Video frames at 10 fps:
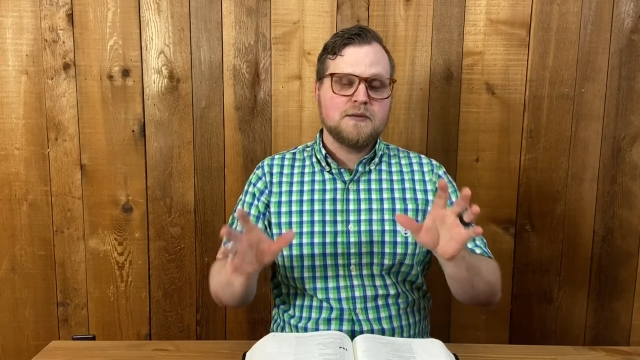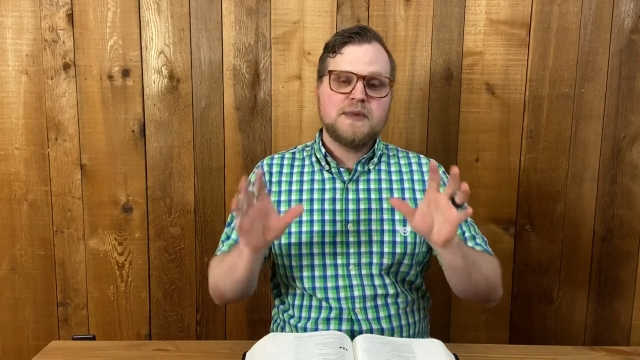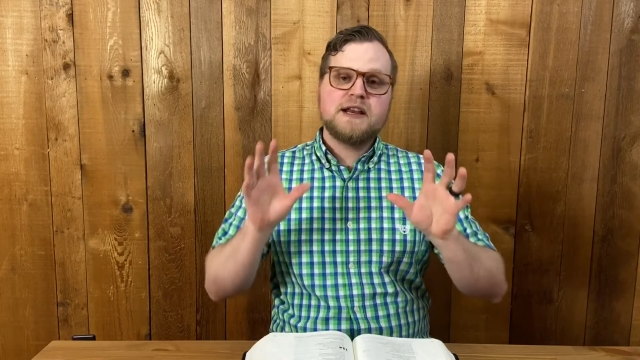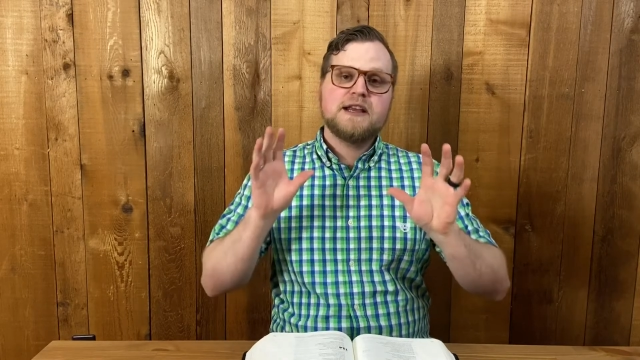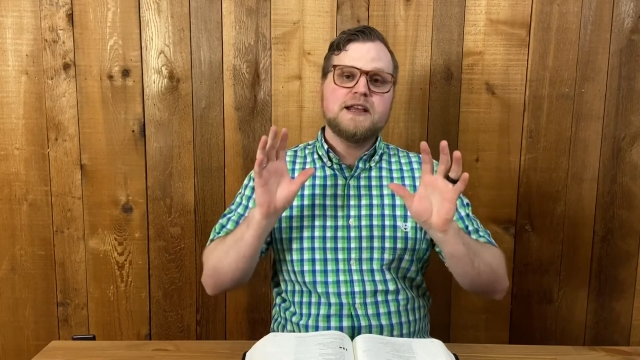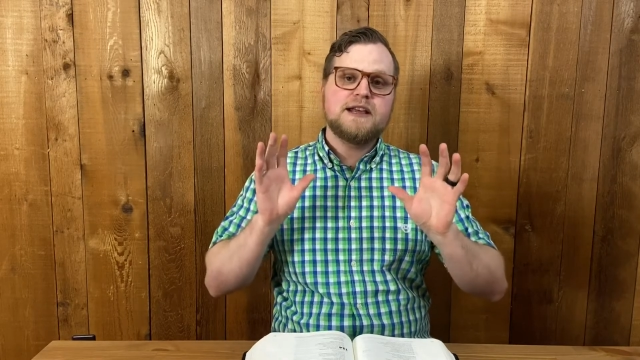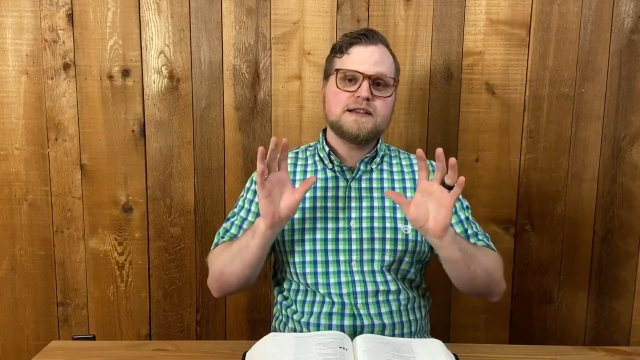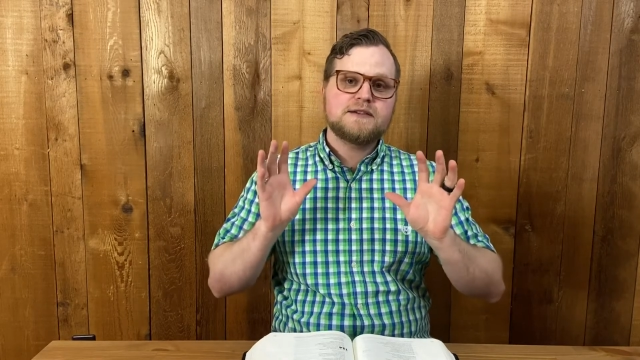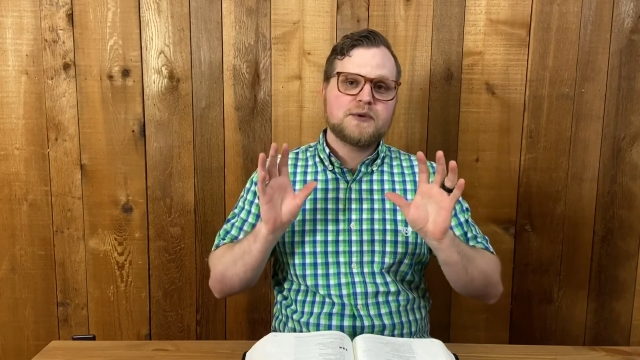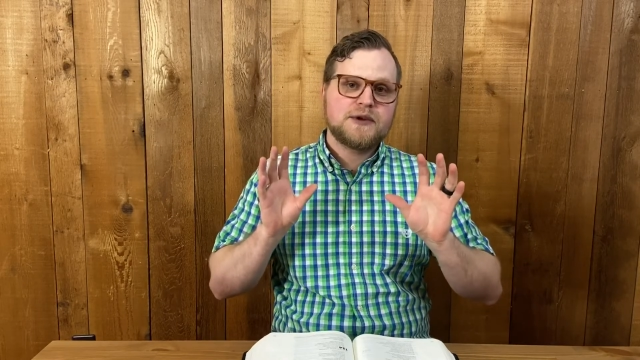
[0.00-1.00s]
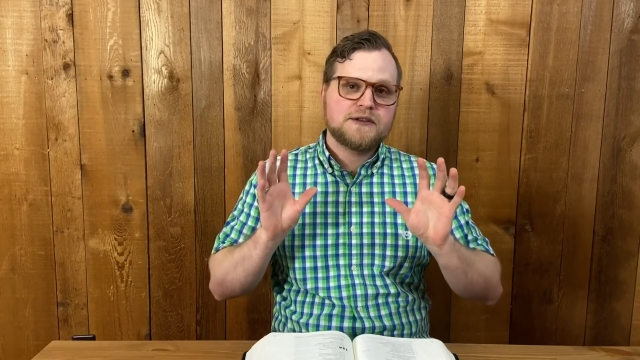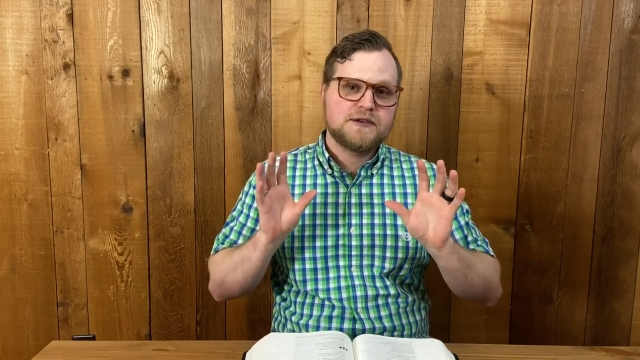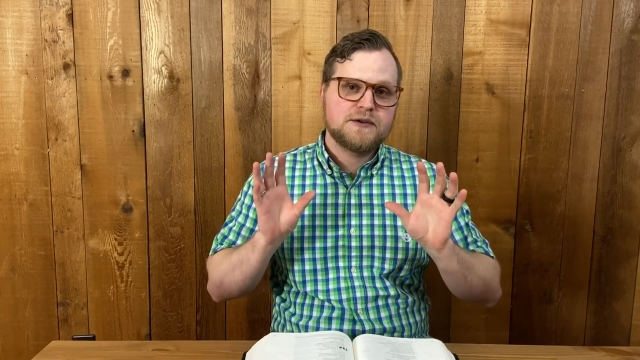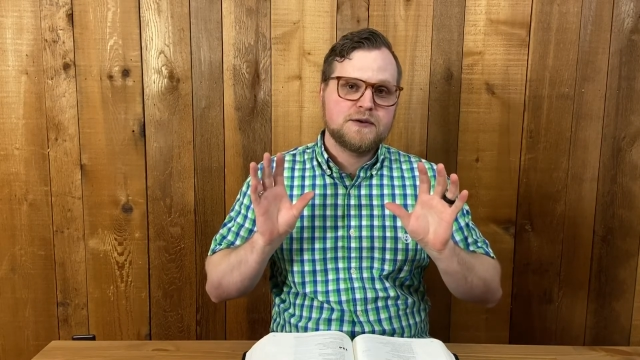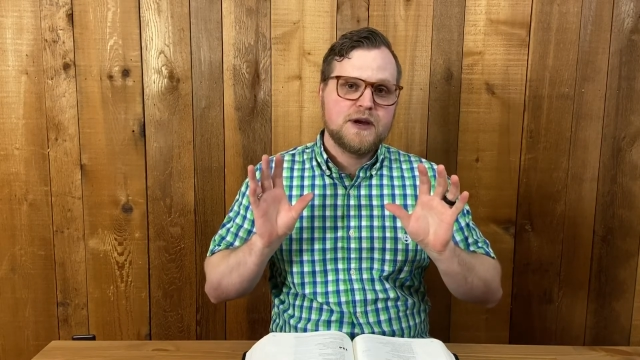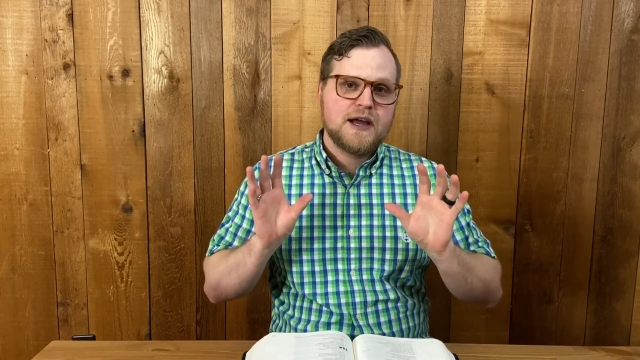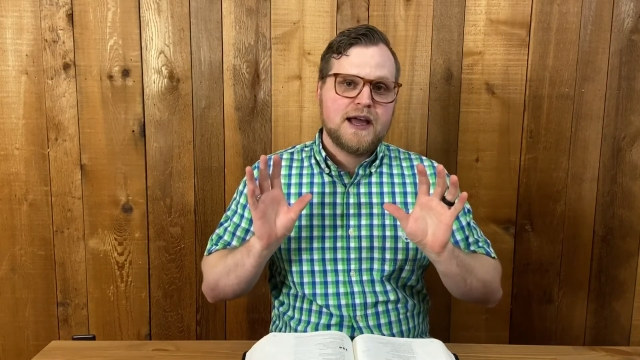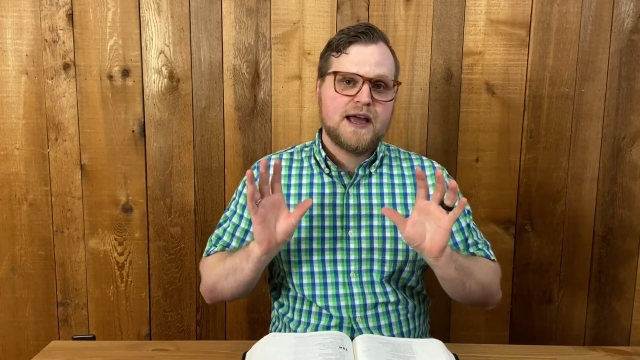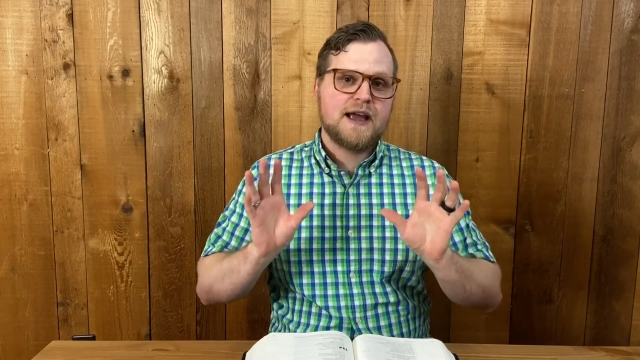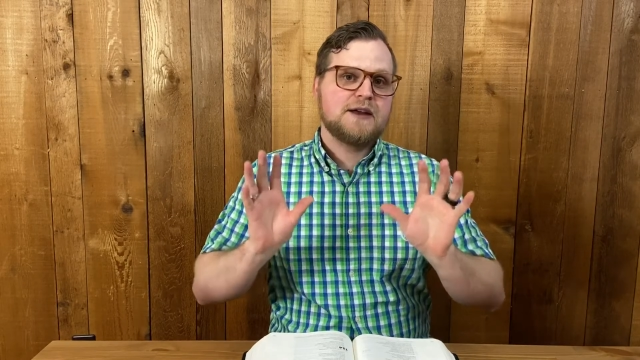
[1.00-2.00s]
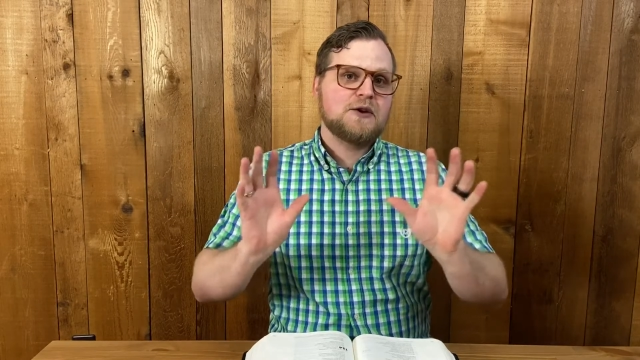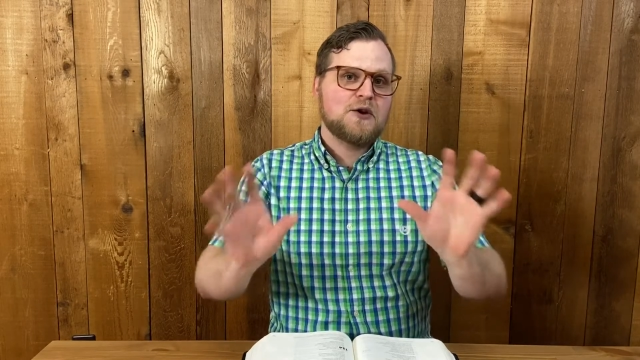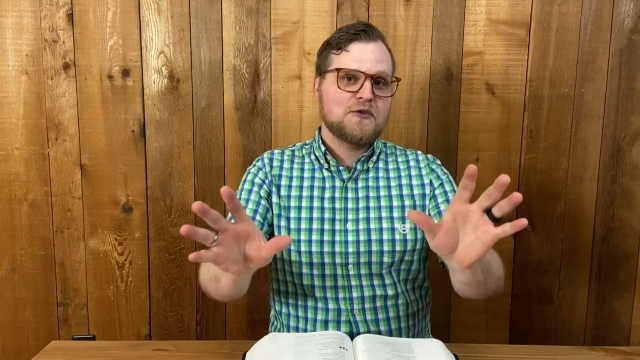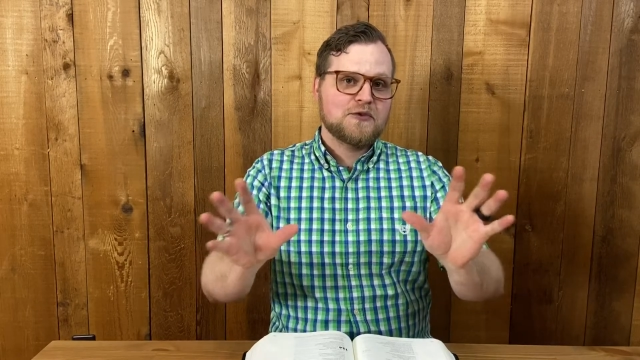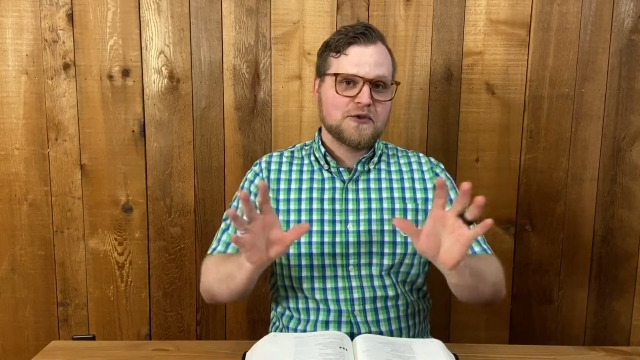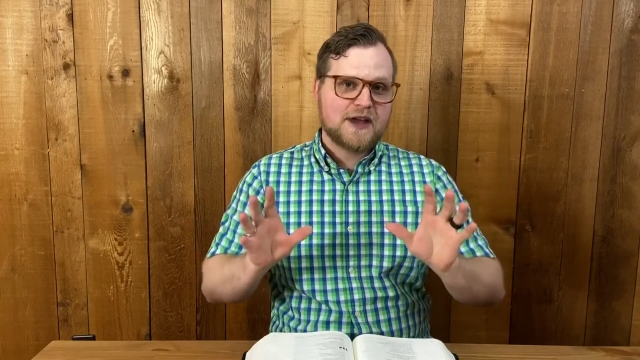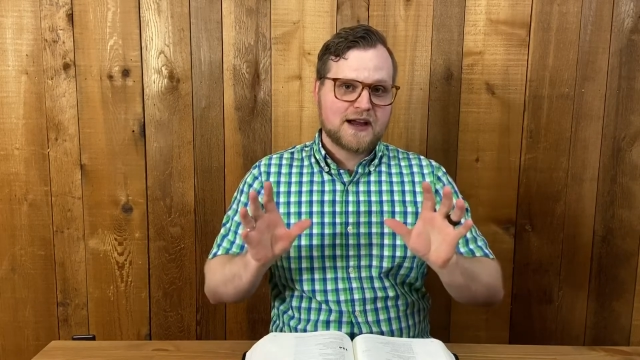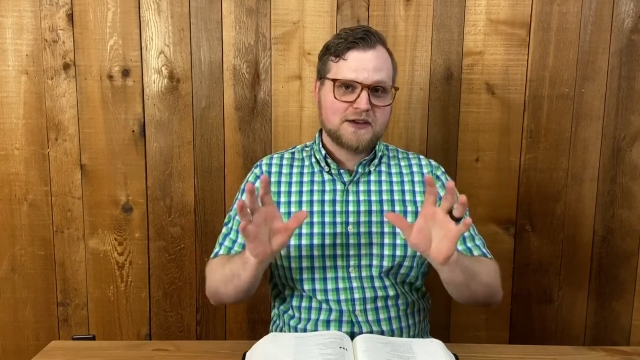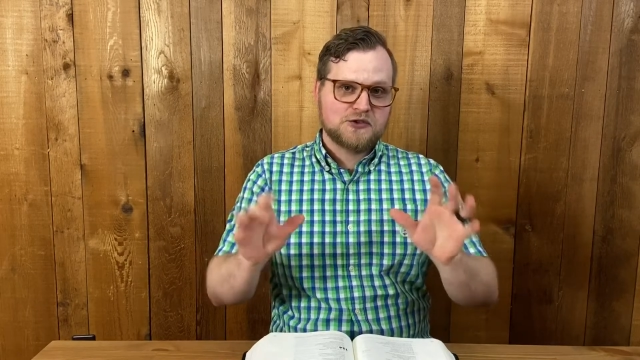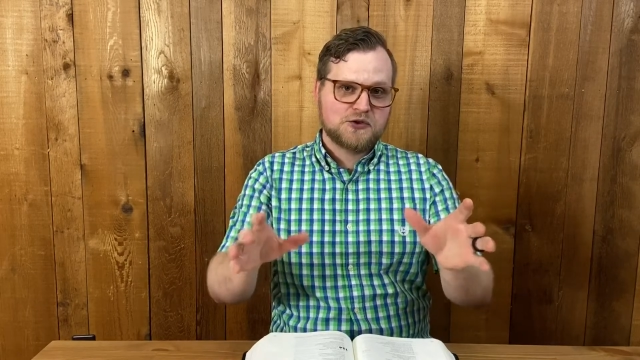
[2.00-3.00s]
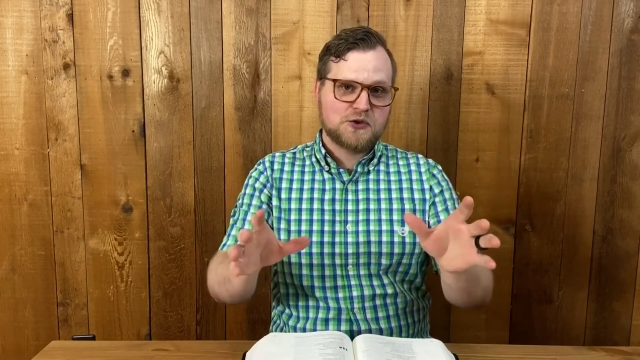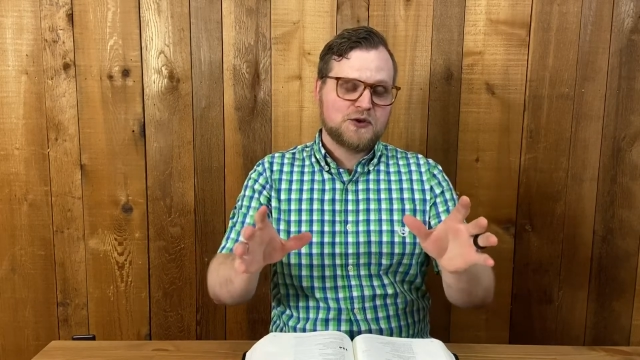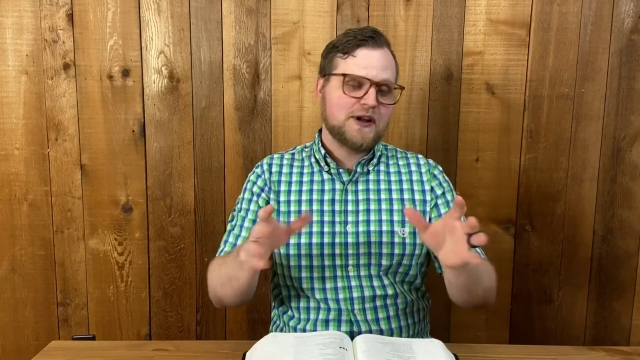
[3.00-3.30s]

Meaning, He's going to hand over that control.